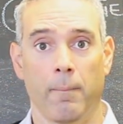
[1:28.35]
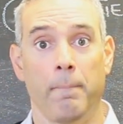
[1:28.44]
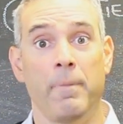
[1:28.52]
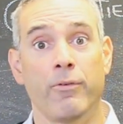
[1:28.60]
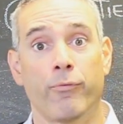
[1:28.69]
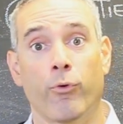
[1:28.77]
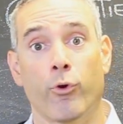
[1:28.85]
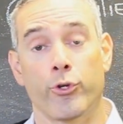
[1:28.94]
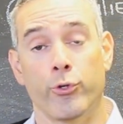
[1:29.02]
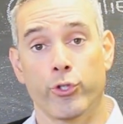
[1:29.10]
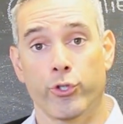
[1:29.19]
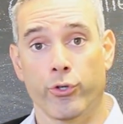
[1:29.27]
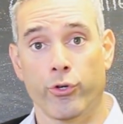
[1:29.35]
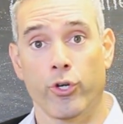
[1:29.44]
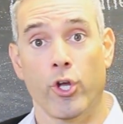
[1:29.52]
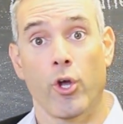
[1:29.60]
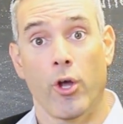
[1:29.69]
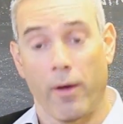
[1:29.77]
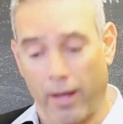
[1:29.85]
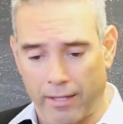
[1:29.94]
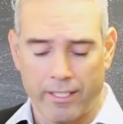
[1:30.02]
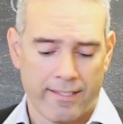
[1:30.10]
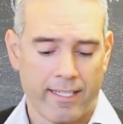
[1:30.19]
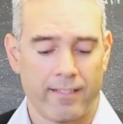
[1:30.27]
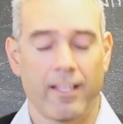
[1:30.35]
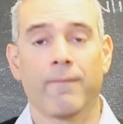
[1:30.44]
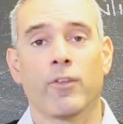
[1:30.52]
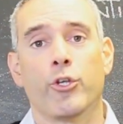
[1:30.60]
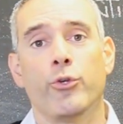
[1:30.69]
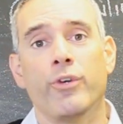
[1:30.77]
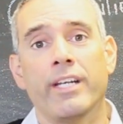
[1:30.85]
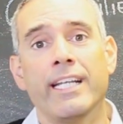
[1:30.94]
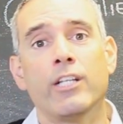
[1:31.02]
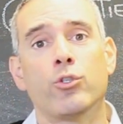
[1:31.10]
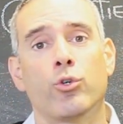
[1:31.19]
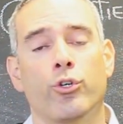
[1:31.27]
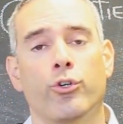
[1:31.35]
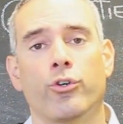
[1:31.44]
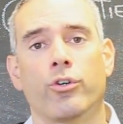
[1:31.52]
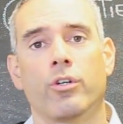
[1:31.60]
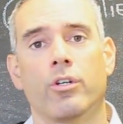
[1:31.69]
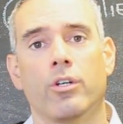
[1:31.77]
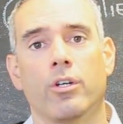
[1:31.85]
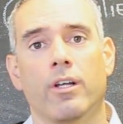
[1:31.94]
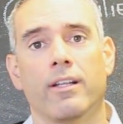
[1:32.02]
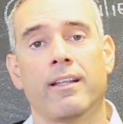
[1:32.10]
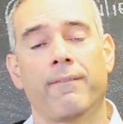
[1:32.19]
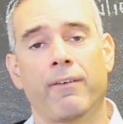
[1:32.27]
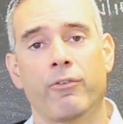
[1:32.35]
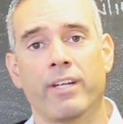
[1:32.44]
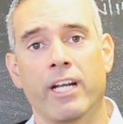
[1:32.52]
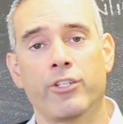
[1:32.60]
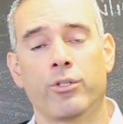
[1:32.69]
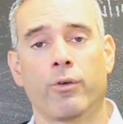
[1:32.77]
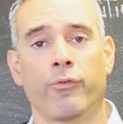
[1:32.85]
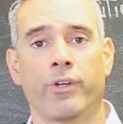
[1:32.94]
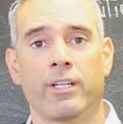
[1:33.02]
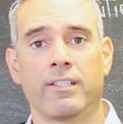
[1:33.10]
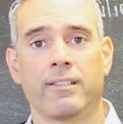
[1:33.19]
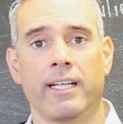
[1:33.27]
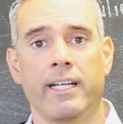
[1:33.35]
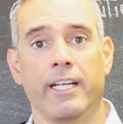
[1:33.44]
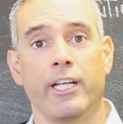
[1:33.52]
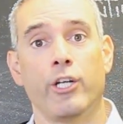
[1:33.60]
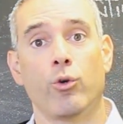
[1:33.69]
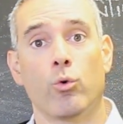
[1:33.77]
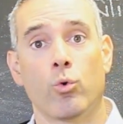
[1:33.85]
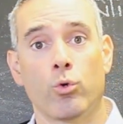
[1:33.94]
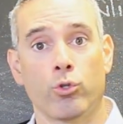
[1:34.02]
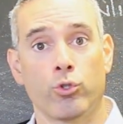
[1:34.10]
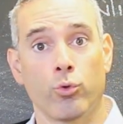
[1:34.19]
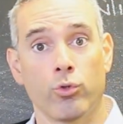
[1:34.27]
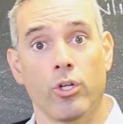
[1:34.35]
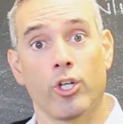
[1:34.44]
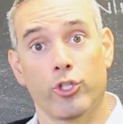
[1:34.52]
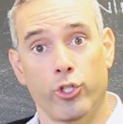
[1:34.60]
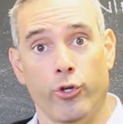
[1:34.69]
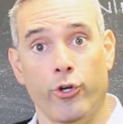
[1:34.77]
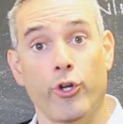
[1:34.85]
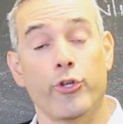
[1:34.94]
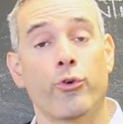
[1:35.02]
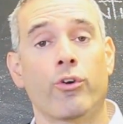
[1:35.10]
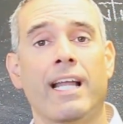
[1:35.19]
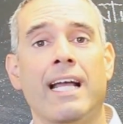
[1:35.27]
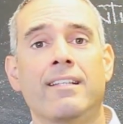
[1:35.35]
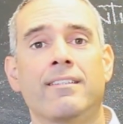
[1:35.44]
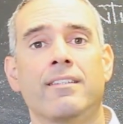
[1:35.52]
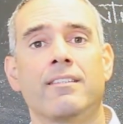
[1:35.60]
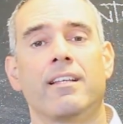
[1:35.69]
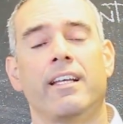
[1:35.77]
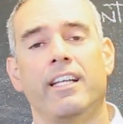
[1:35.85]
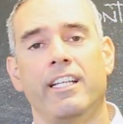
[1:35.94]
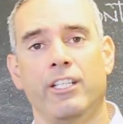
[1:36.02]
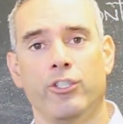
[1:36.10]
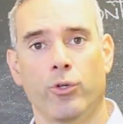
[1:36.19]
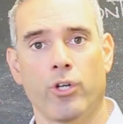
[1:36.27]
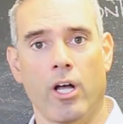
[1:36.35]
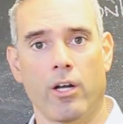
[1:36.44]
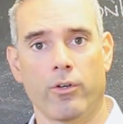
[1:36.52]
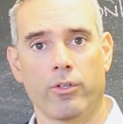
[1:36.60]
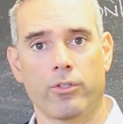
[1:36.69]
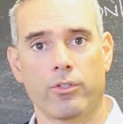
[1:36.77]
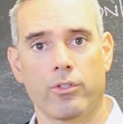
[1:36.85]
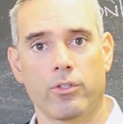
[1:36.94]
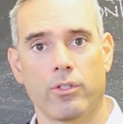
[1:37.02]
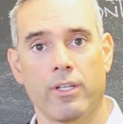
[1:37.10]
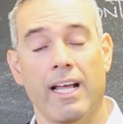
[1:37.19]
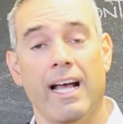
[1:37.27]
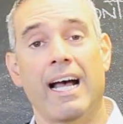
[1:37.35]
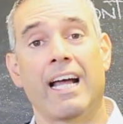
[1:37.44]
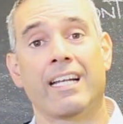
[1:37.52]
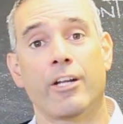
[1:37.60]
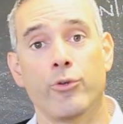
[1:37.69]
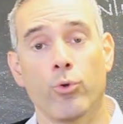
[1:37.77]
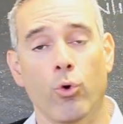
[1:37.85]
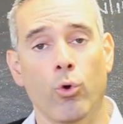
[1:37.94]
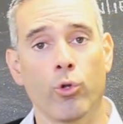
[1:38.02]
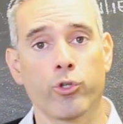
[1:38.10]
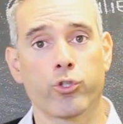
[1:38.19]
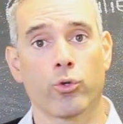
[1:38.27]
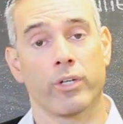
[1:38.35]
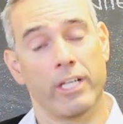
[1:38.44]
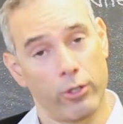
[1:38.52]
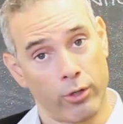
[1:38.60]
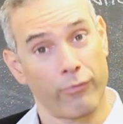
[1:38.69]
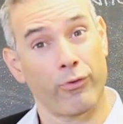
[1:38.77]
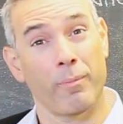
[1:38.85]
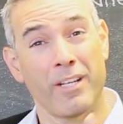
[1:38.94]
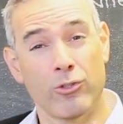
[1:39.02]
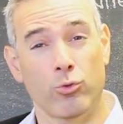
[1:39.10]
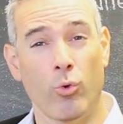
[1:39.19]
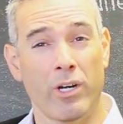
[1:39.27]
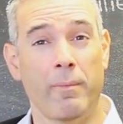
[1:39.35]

before you turn. He says, you need to learn the foundation of real estate in order to turn your license into dollars. And that he learned from his